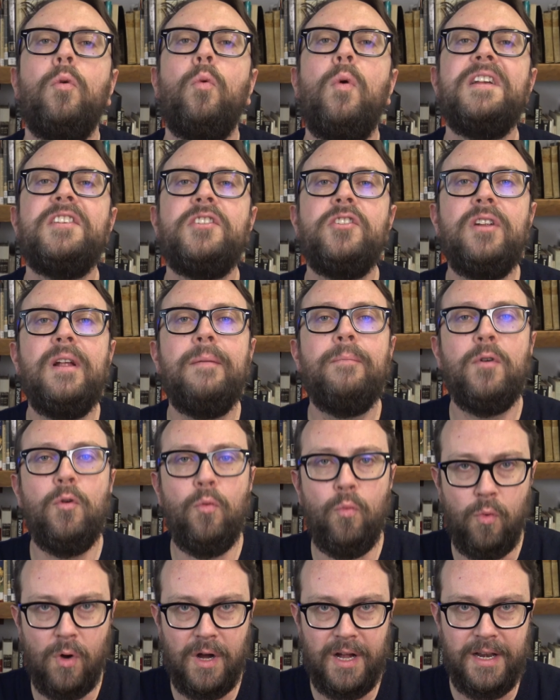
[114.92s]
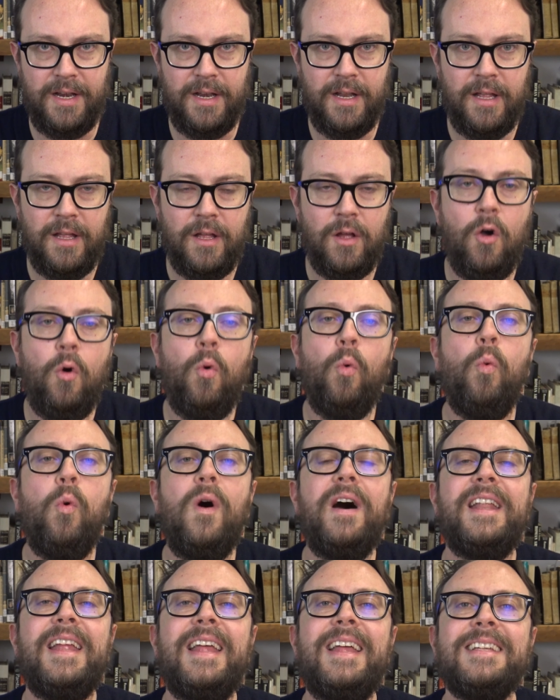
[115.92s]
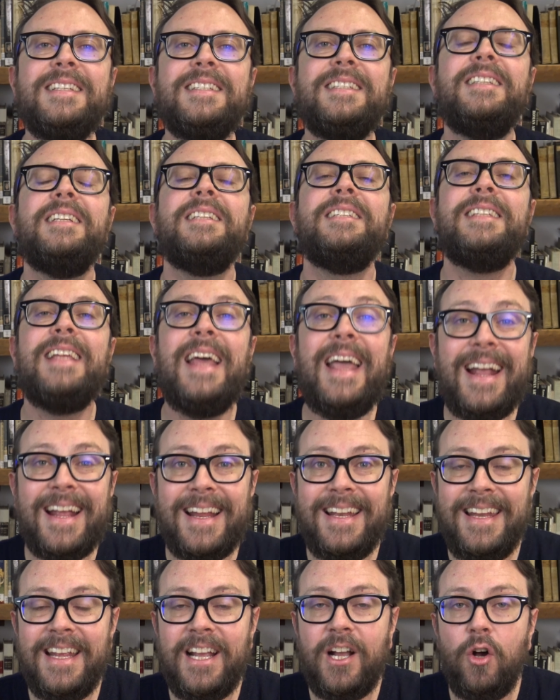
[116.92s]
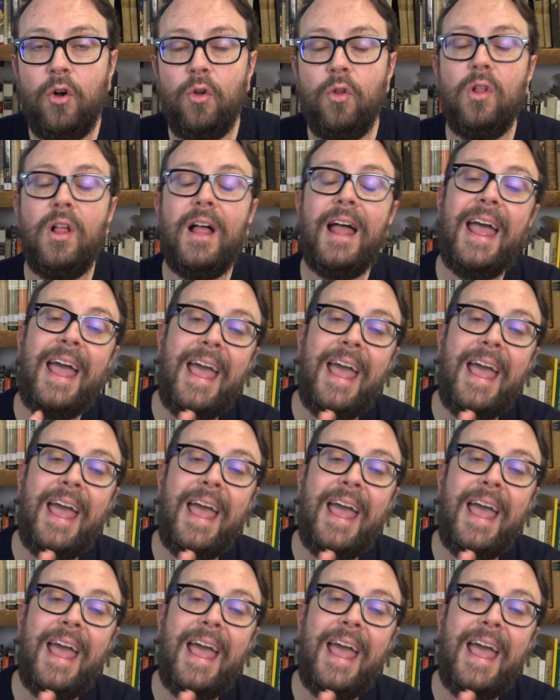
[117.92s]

Question number 1. What is the technical